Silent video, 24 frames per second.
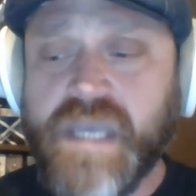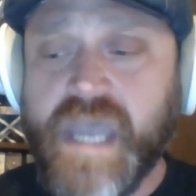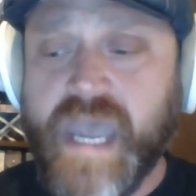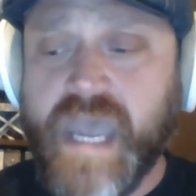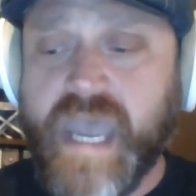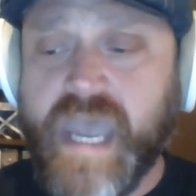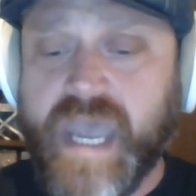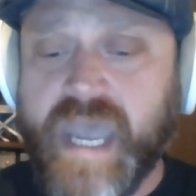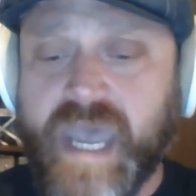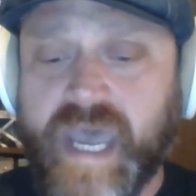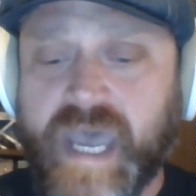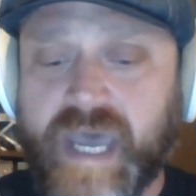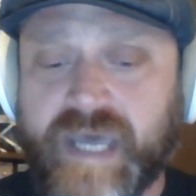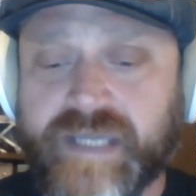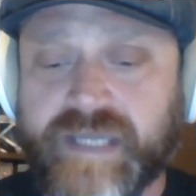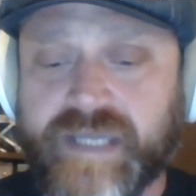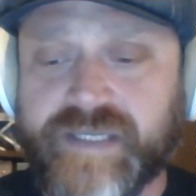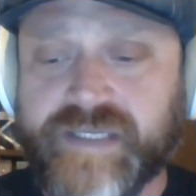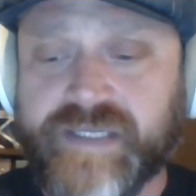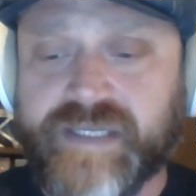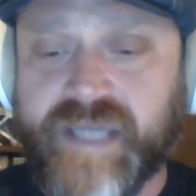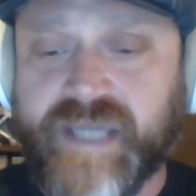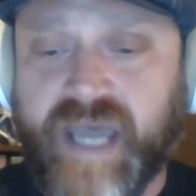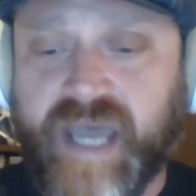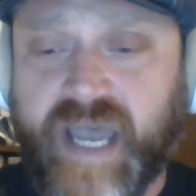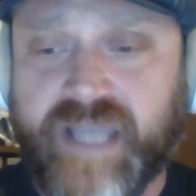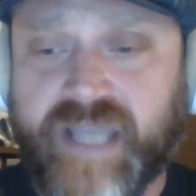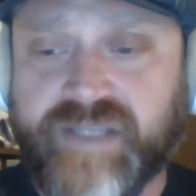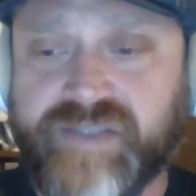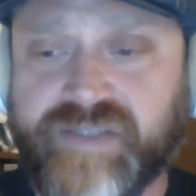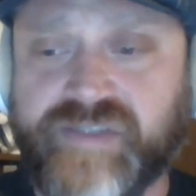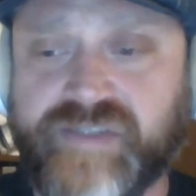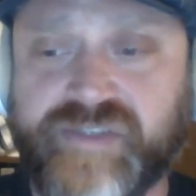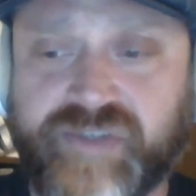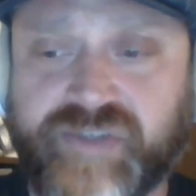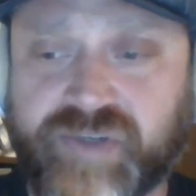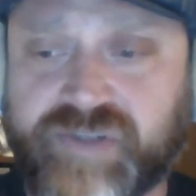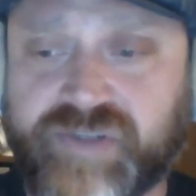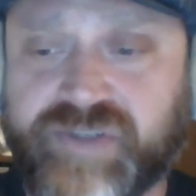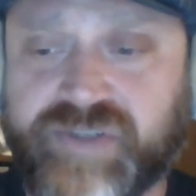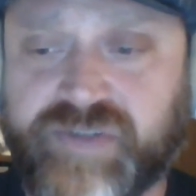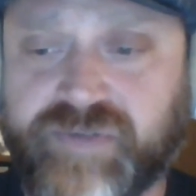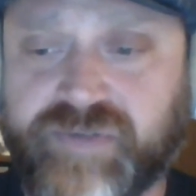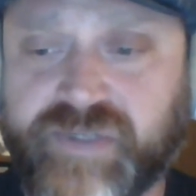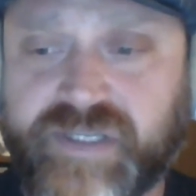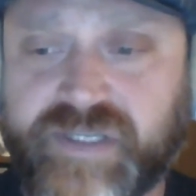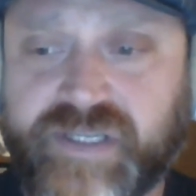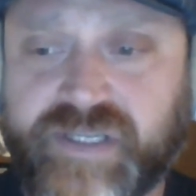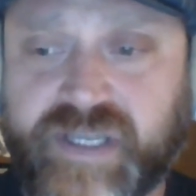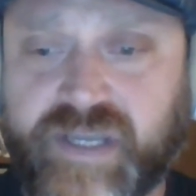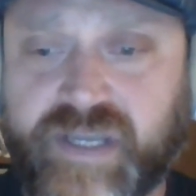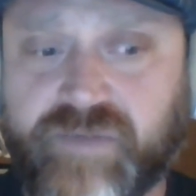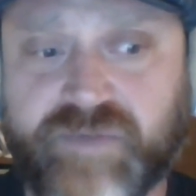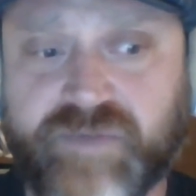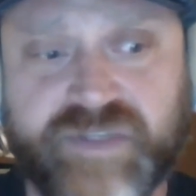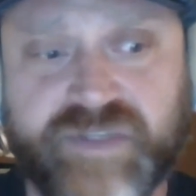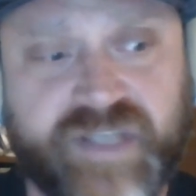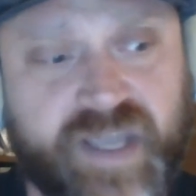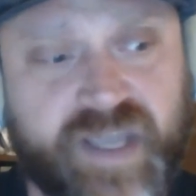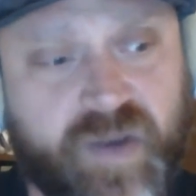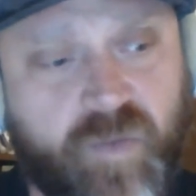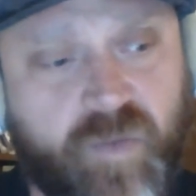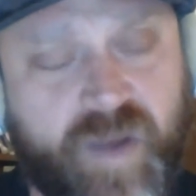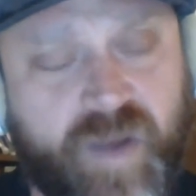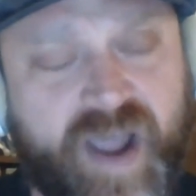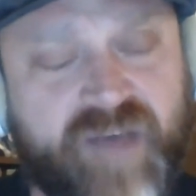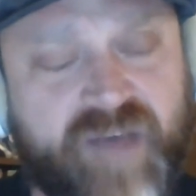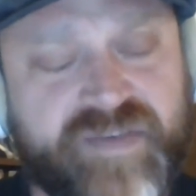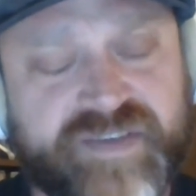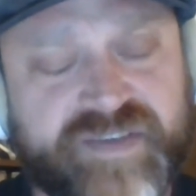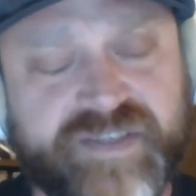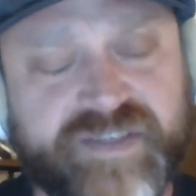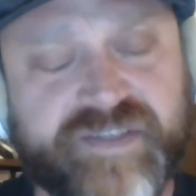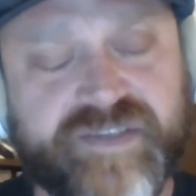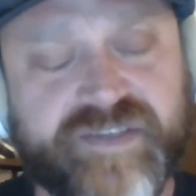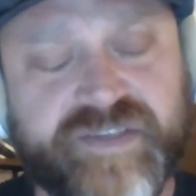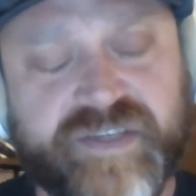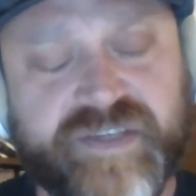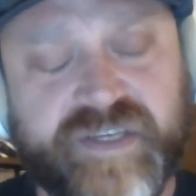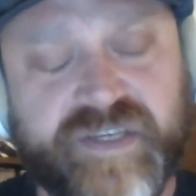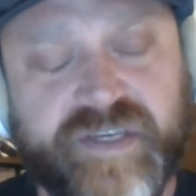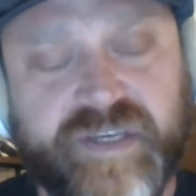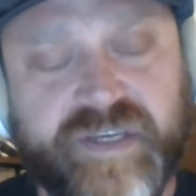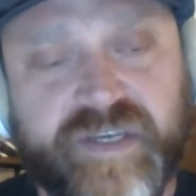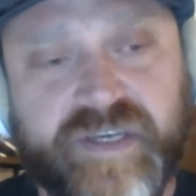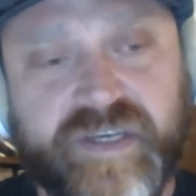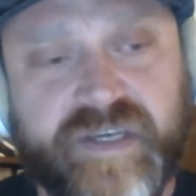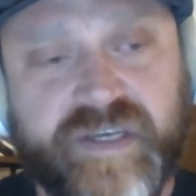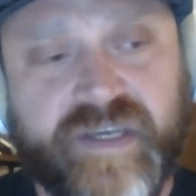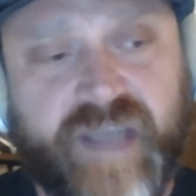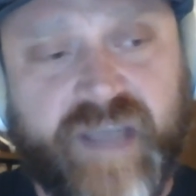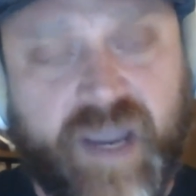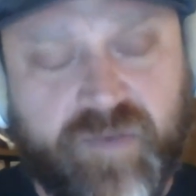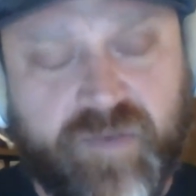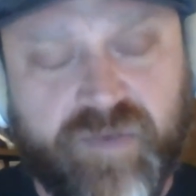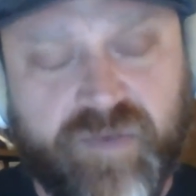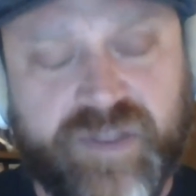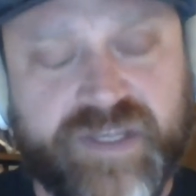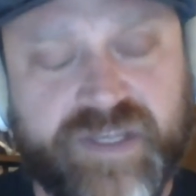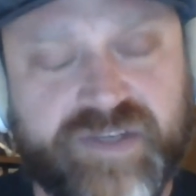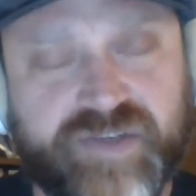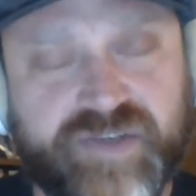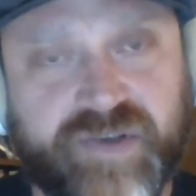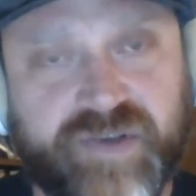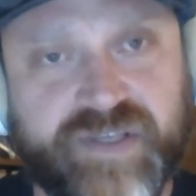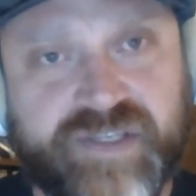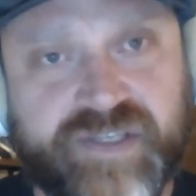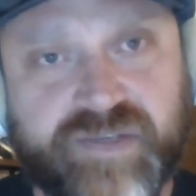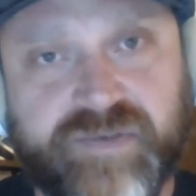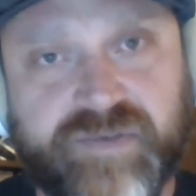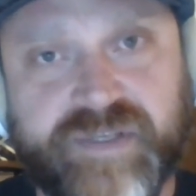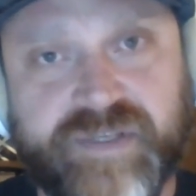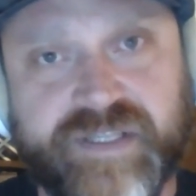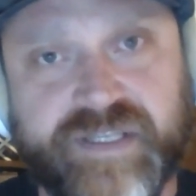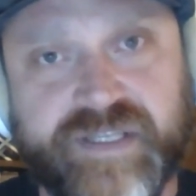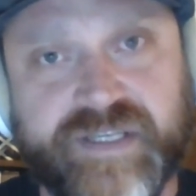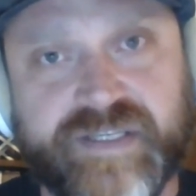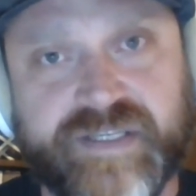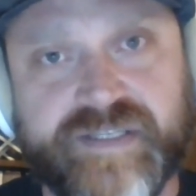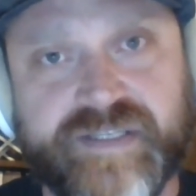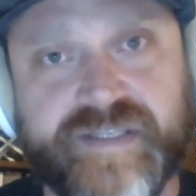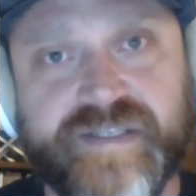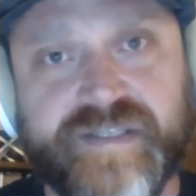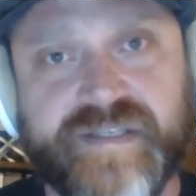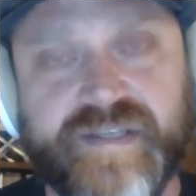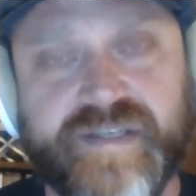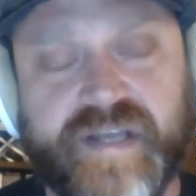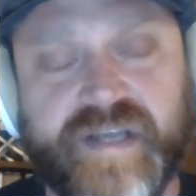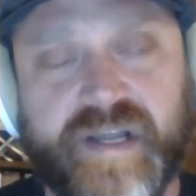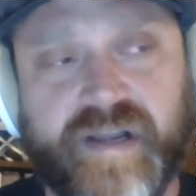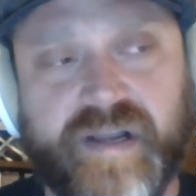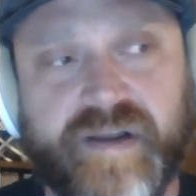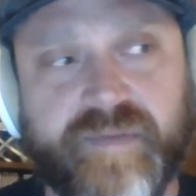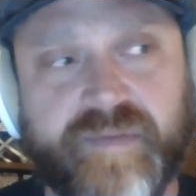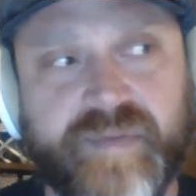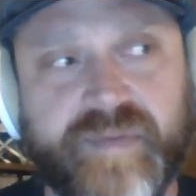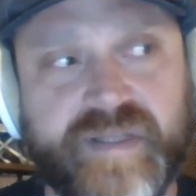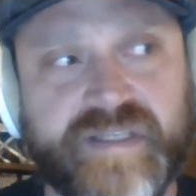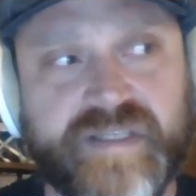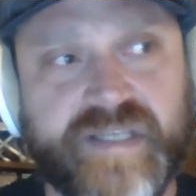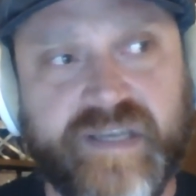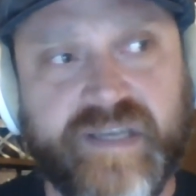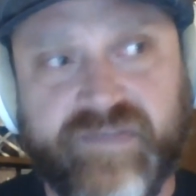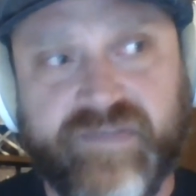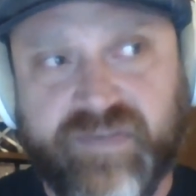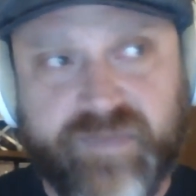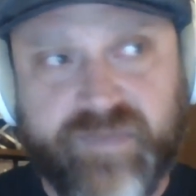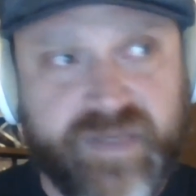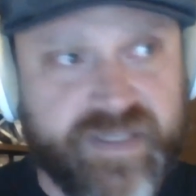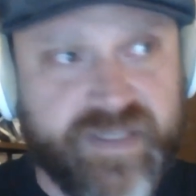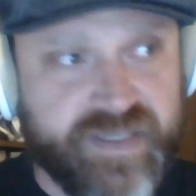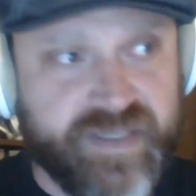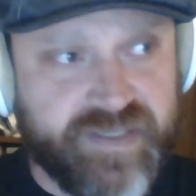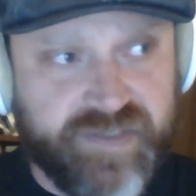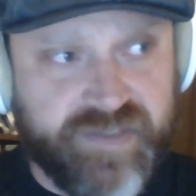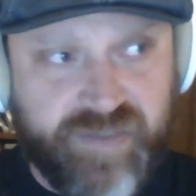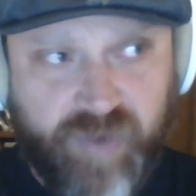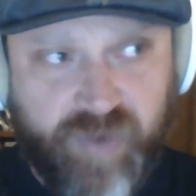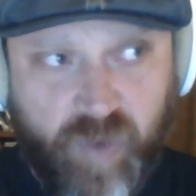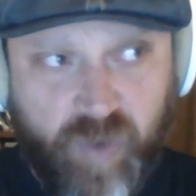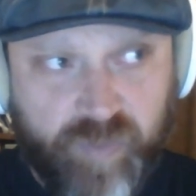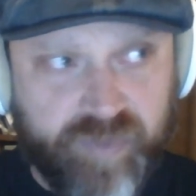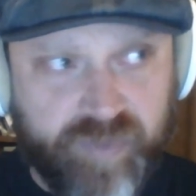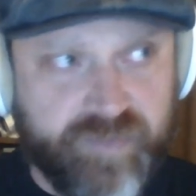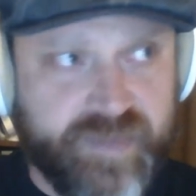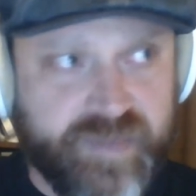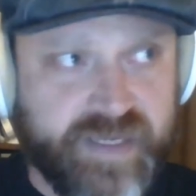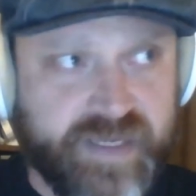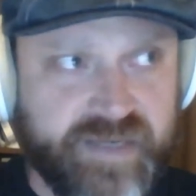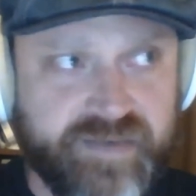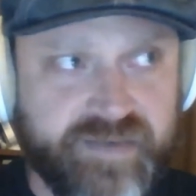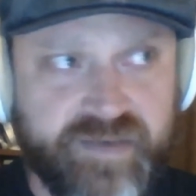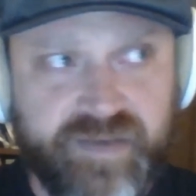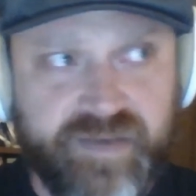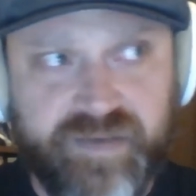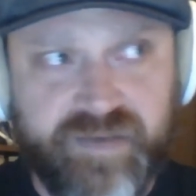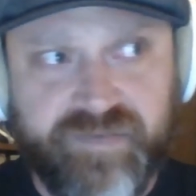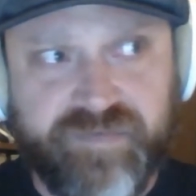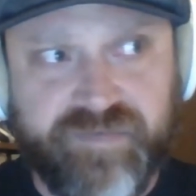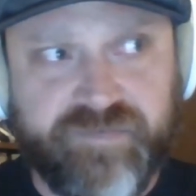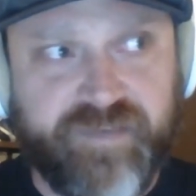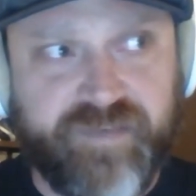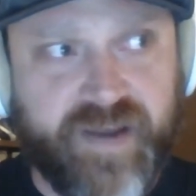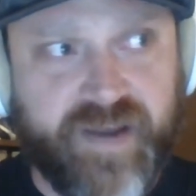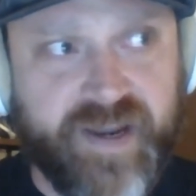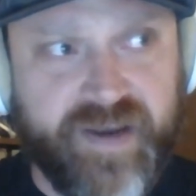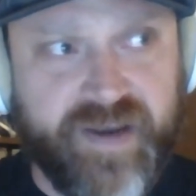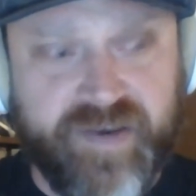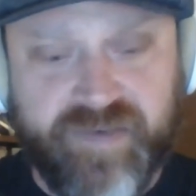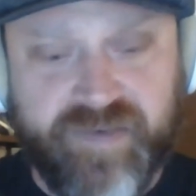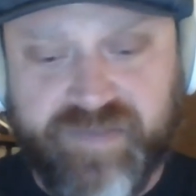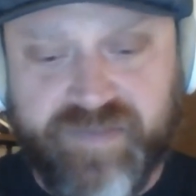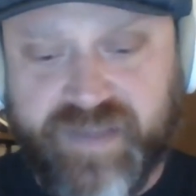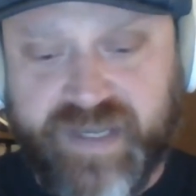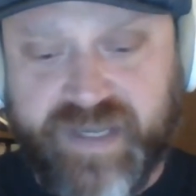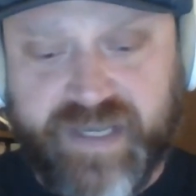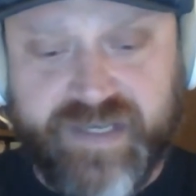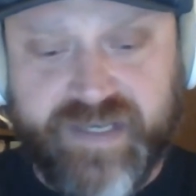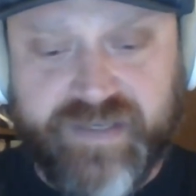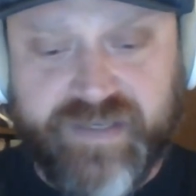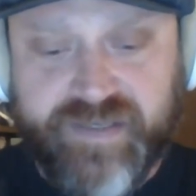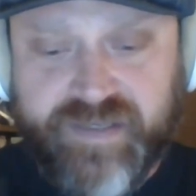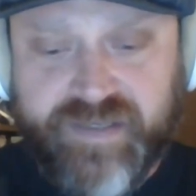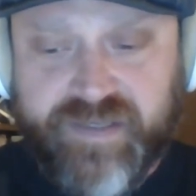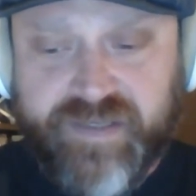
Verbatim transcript: and i took to it and was like wow this is i really enjoy doing this um, it's giving me this dopamine fire that